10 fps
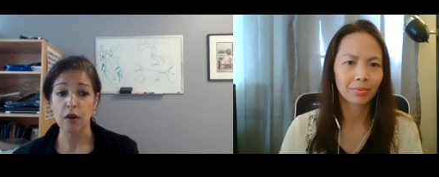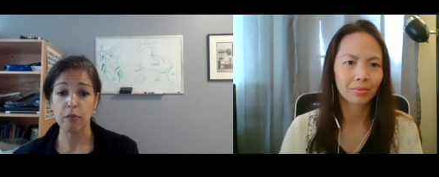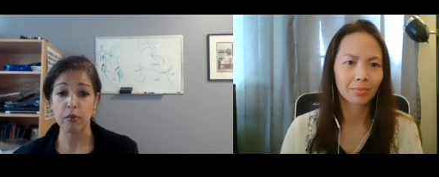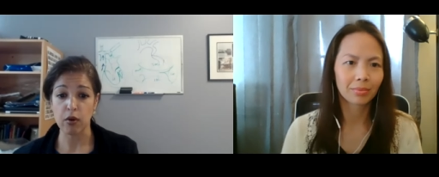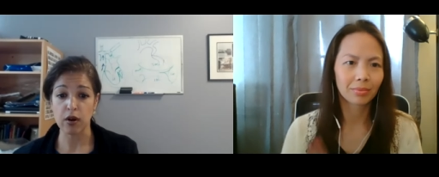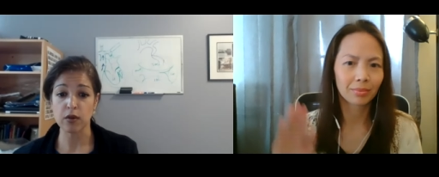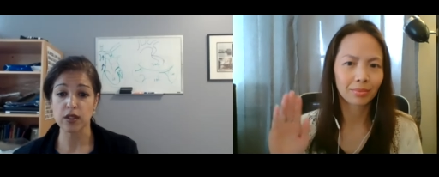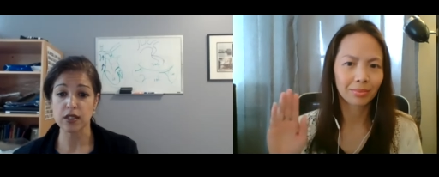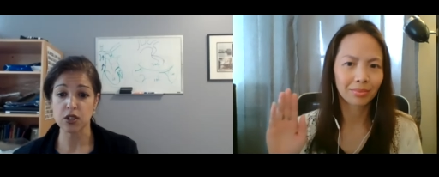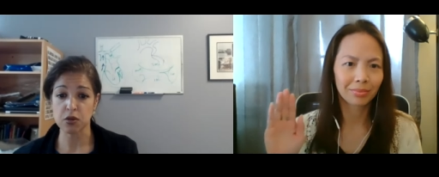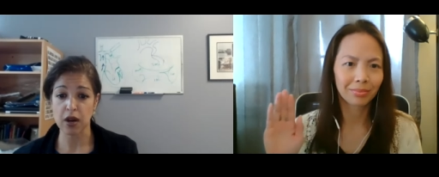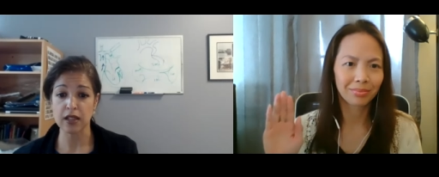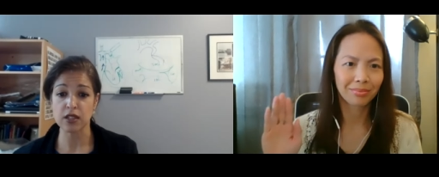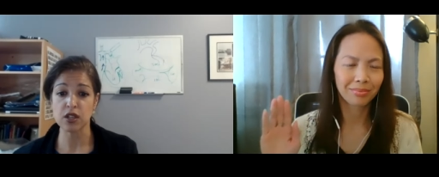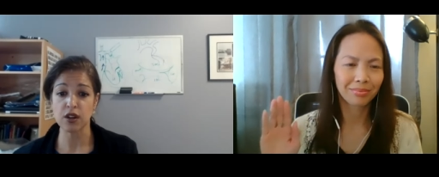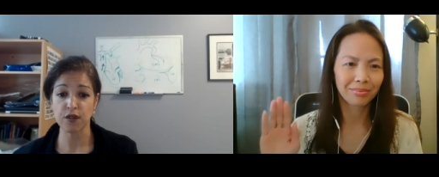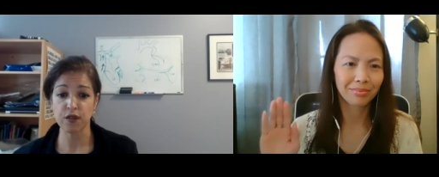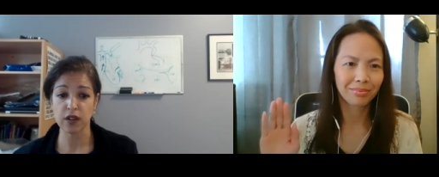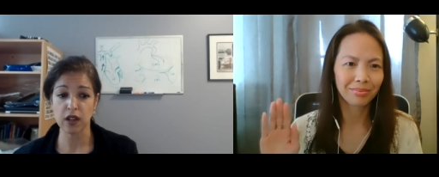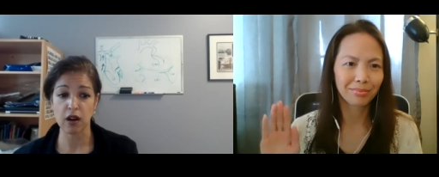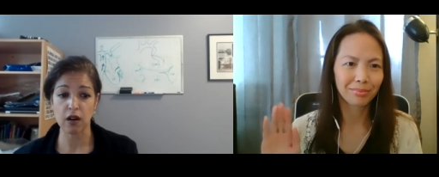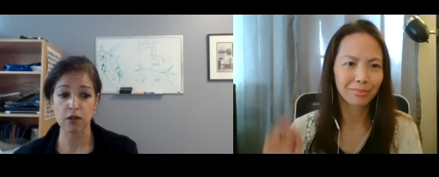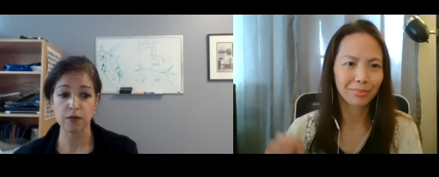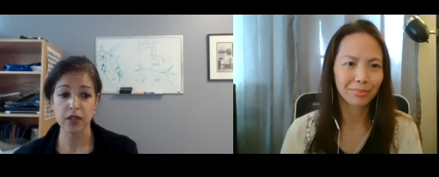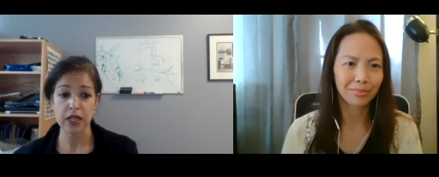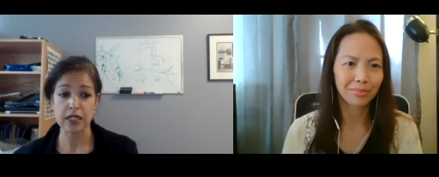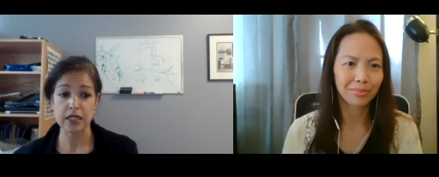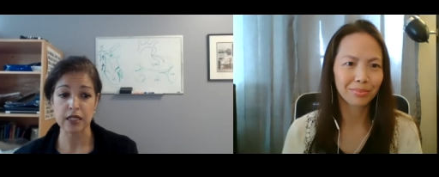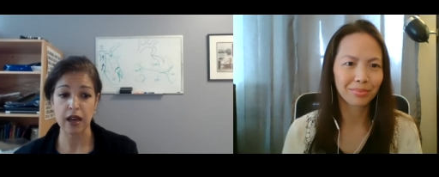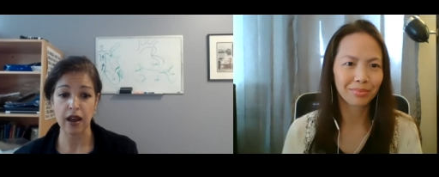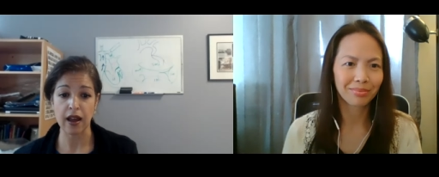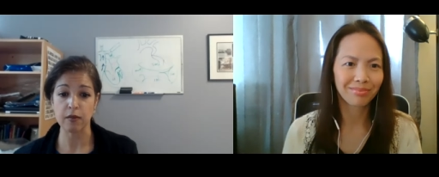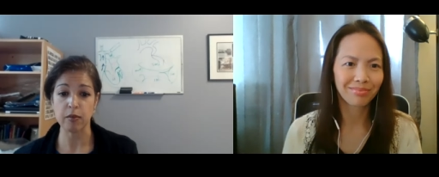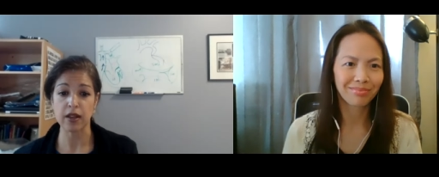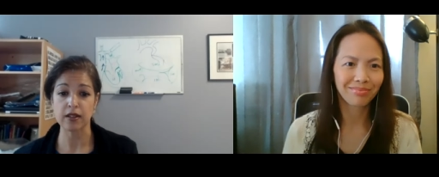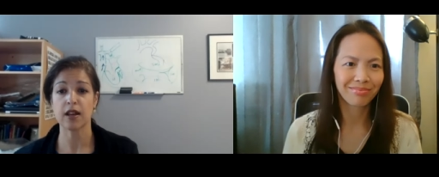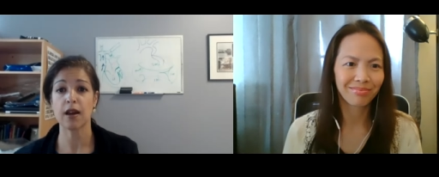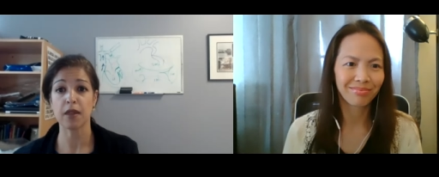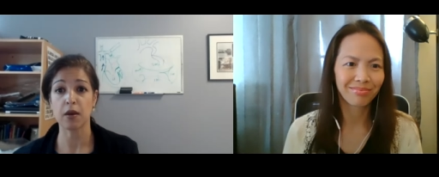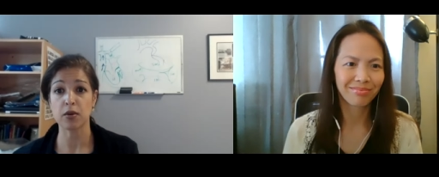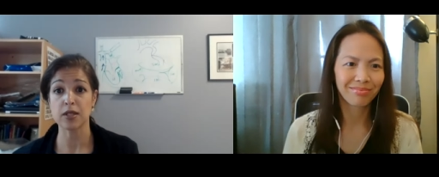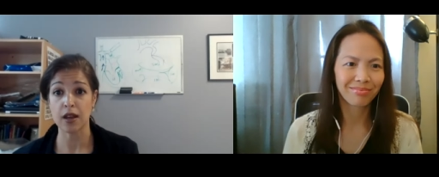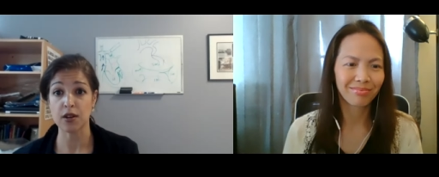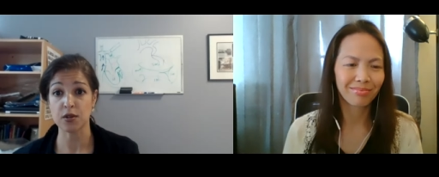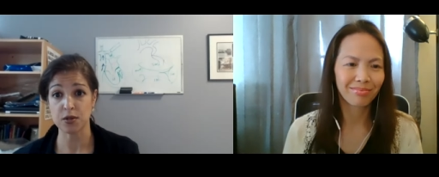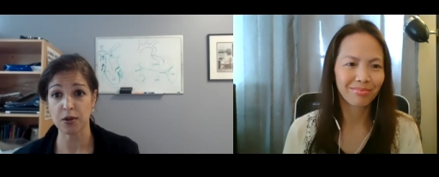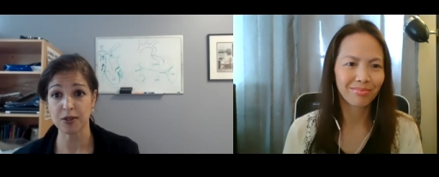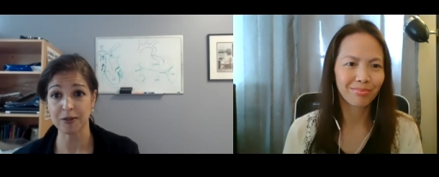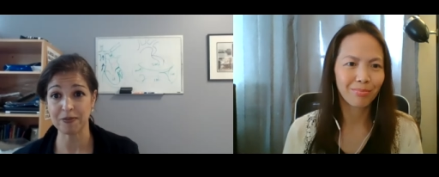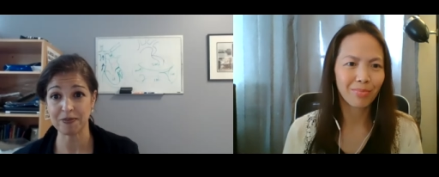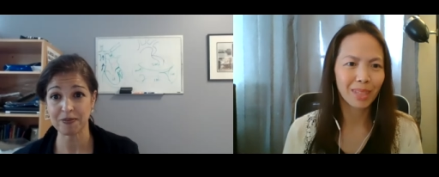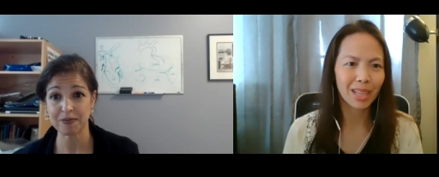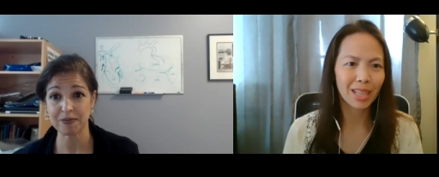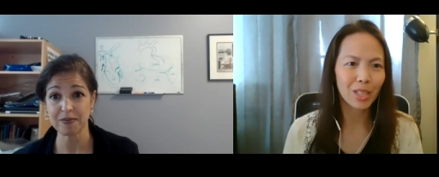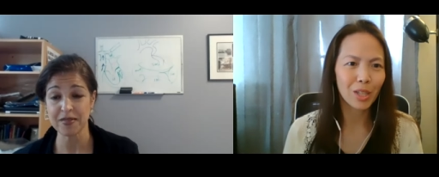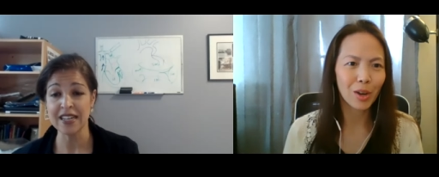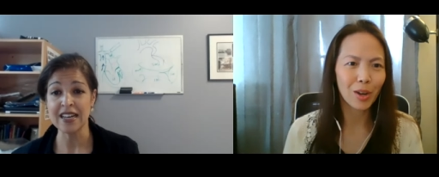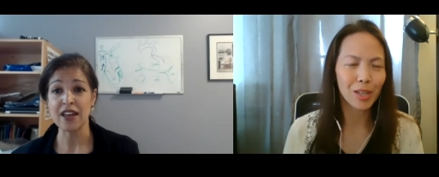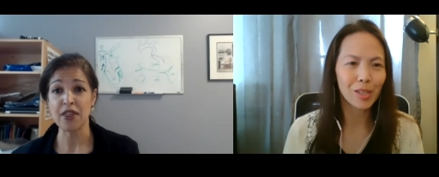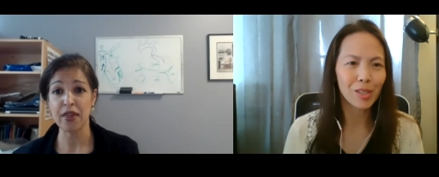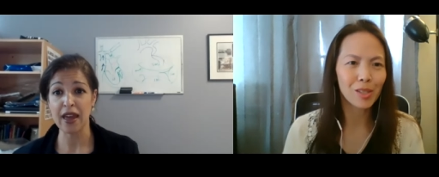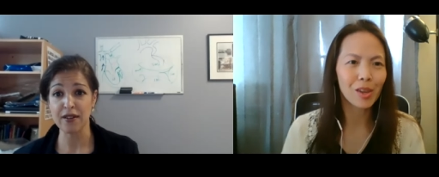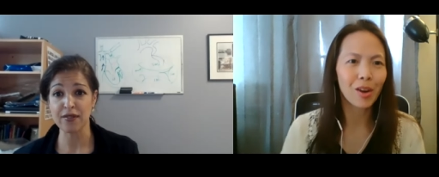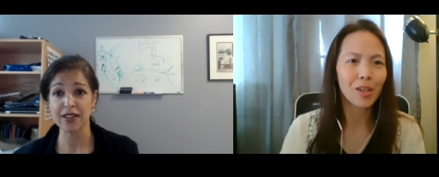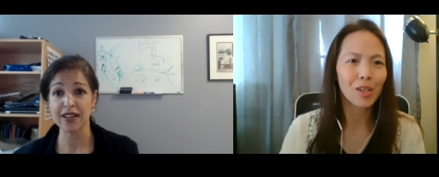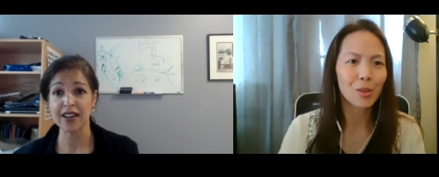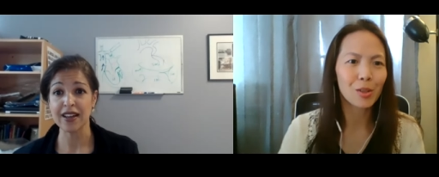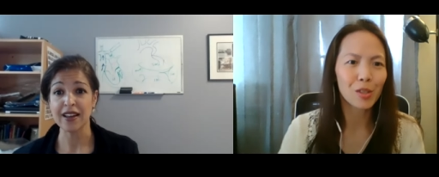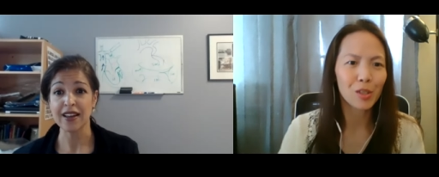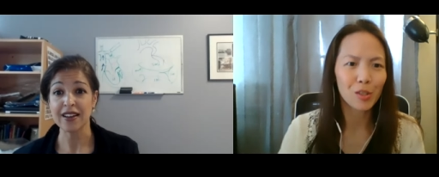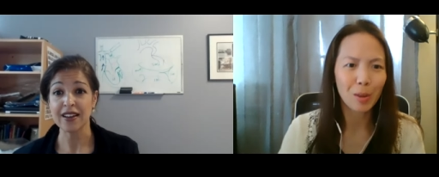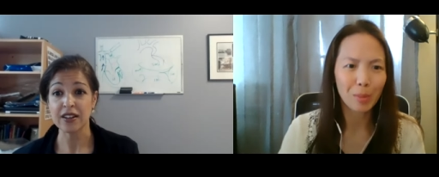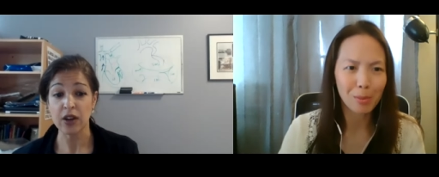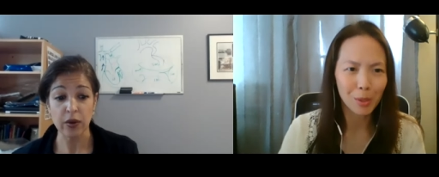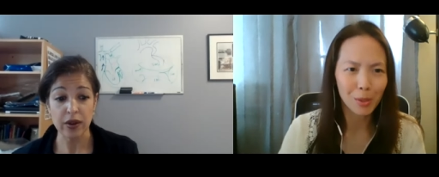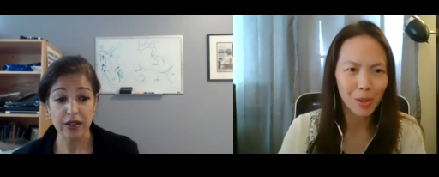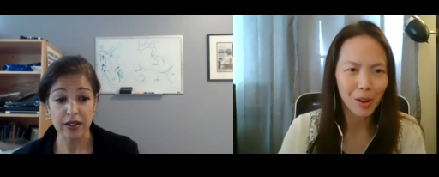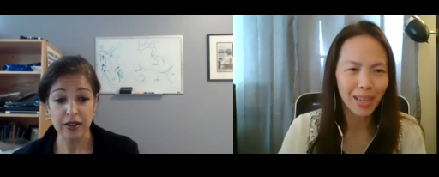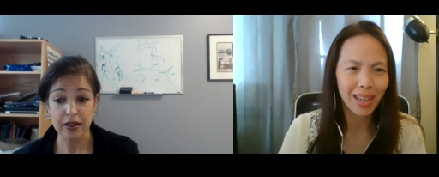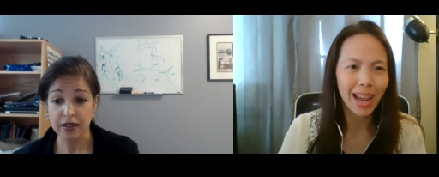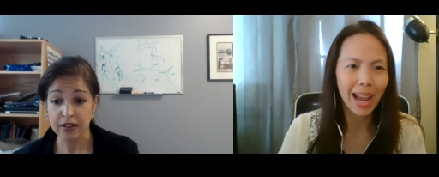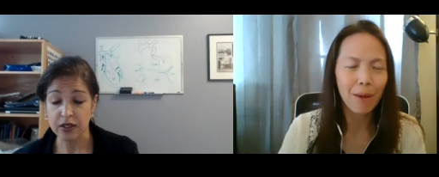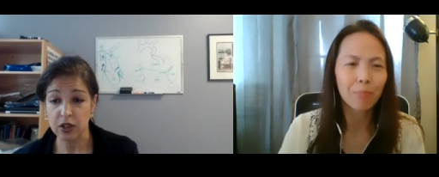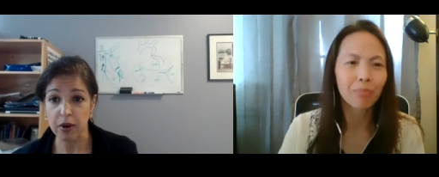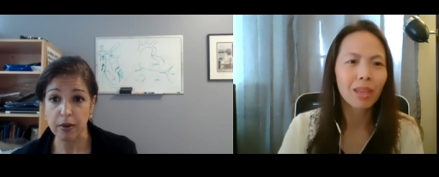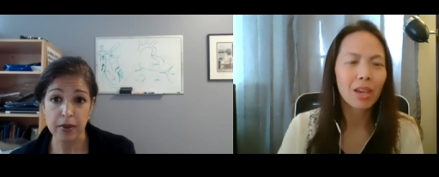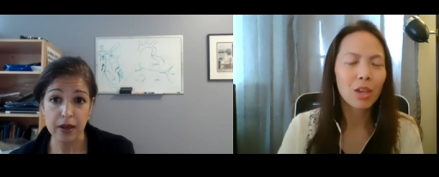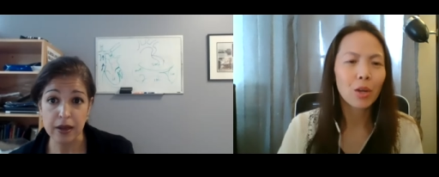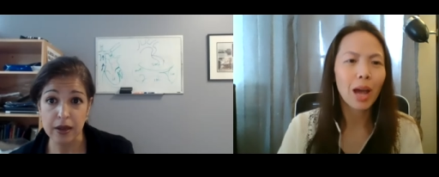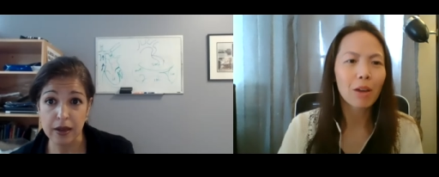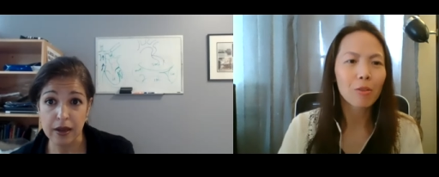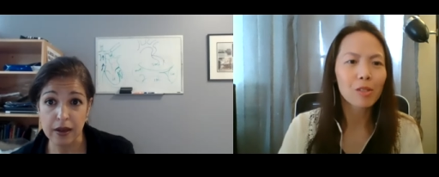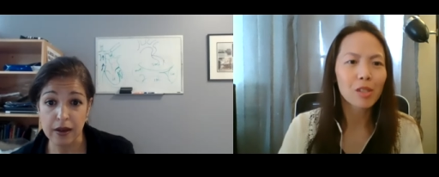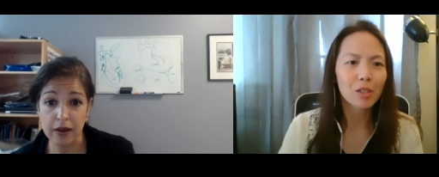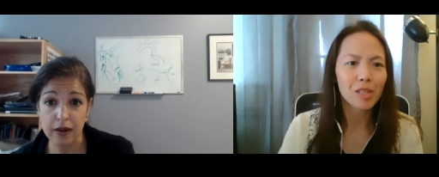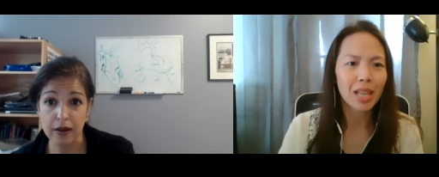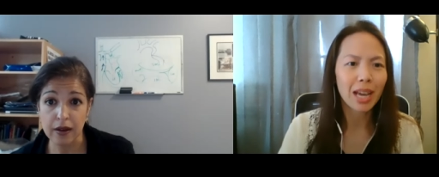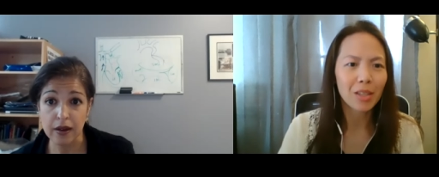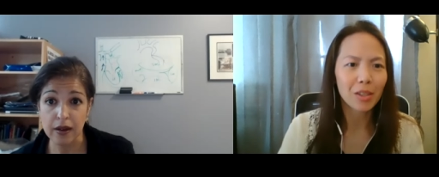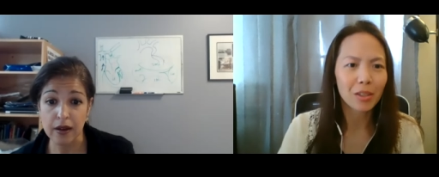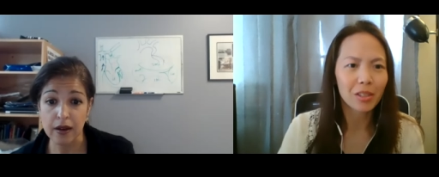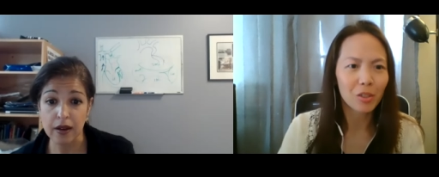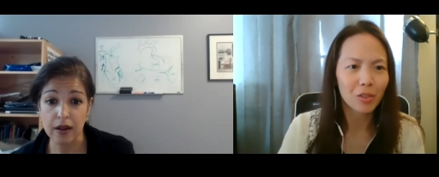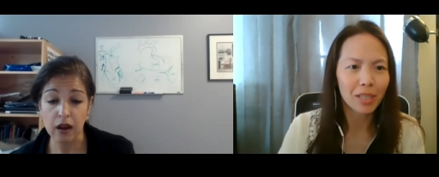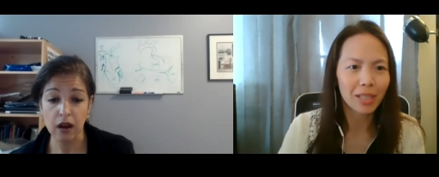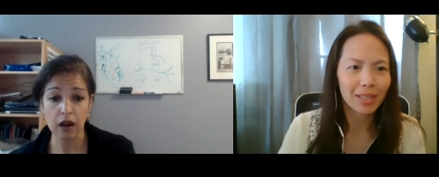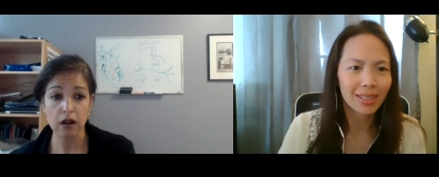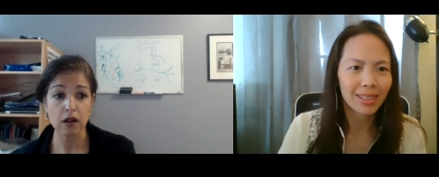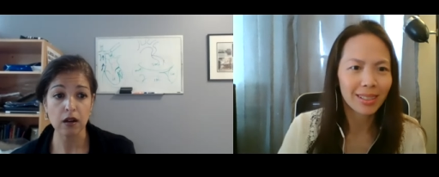Speaker 1: born with tetralogy of Fallot died by the time they were 10 years old.
Speaker 2: Sorry, Thankfully, sorry to, to interrupt. I'm oh, so sorry. Um, uh-huh. I don't see your slides on the screen. Oh,